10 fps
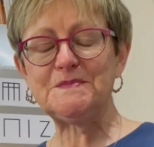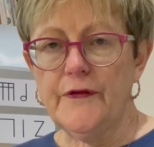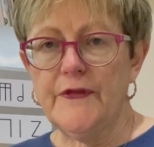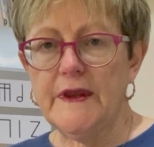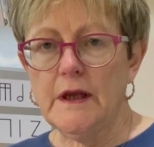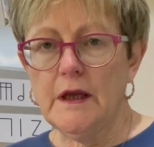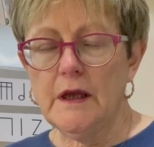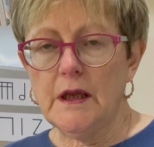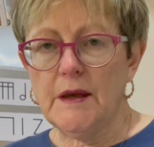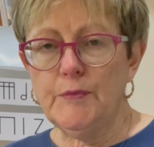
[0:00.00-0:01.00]

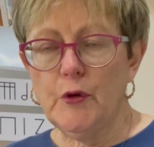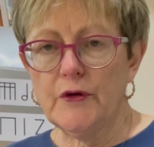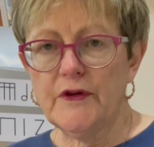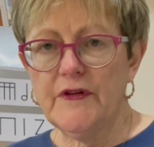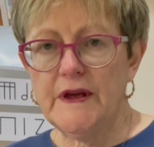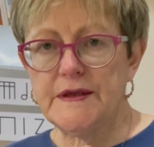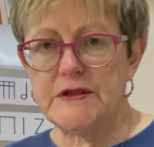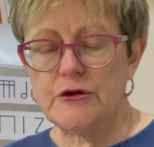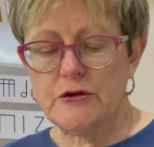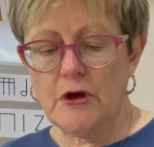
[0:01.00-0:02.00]
The important things
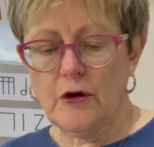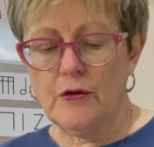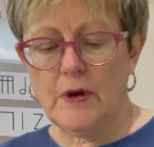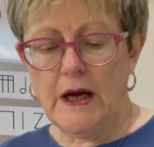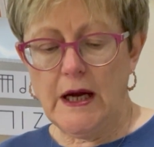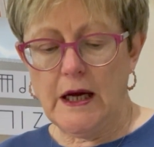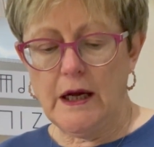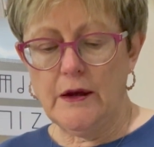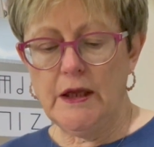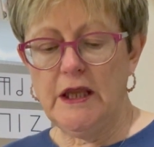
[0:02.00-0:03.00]
to know are,
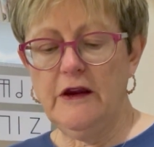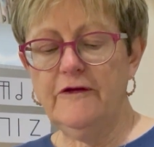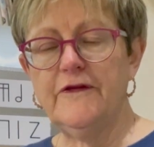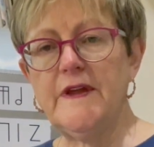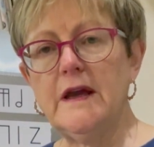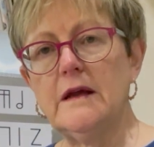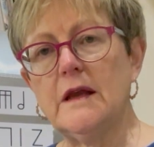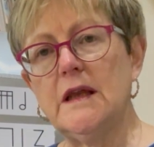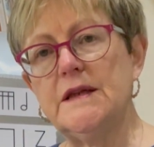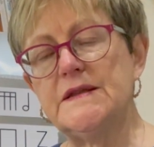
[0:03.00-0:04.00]
if there
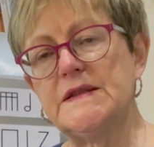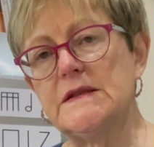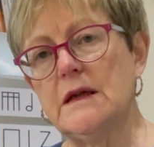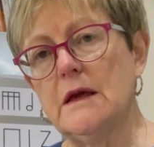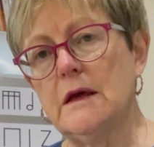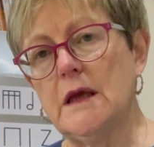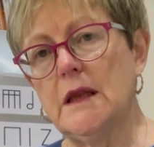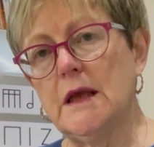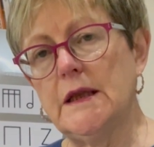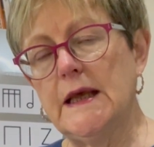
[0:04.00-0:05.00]
is
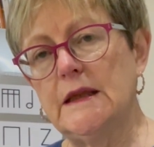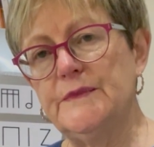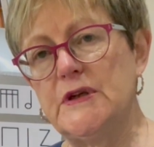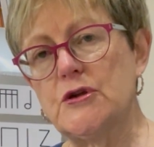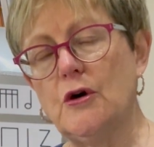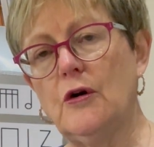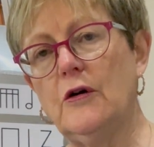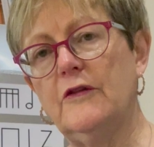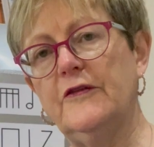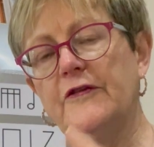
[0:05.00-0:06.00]
an element
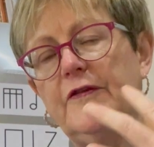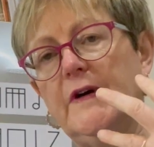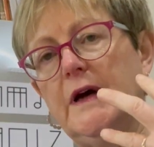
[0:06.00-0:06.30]
of